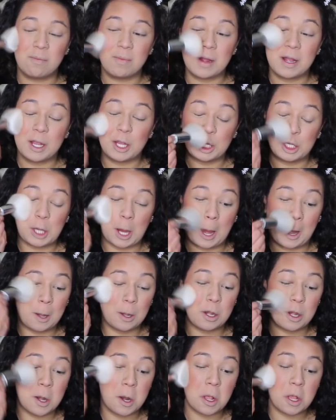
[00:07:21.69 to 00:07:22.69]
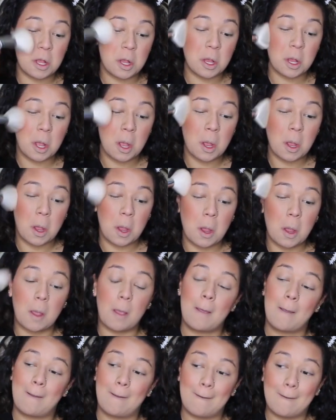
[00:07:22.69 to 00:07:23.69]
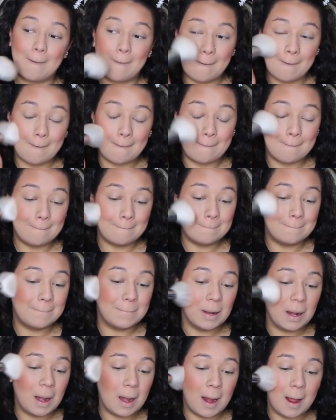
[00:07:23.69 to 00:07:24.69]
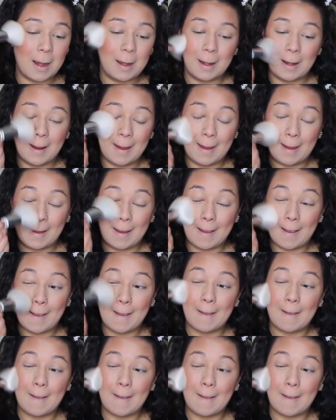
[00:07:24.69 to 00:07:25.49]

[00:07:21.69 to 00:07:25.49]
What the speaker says: brush and just blending